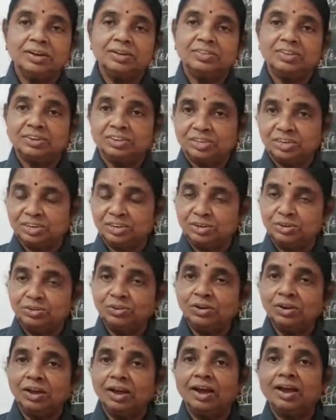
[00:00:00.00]
the
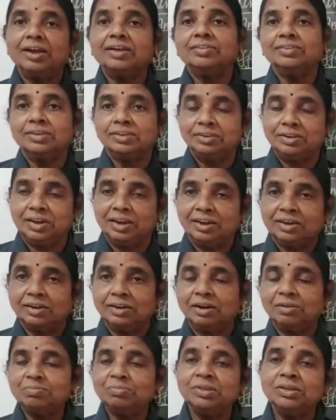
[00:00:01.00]
schedule and the
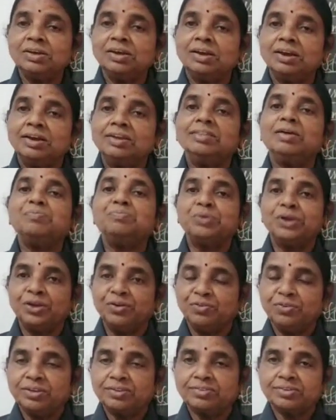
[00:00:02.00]
diagram in the
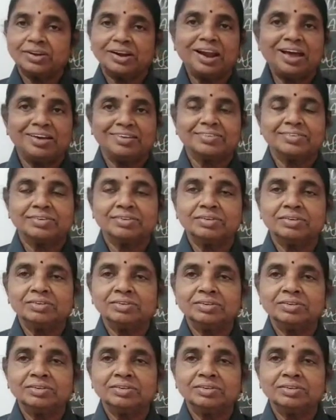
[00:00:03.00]
previous class.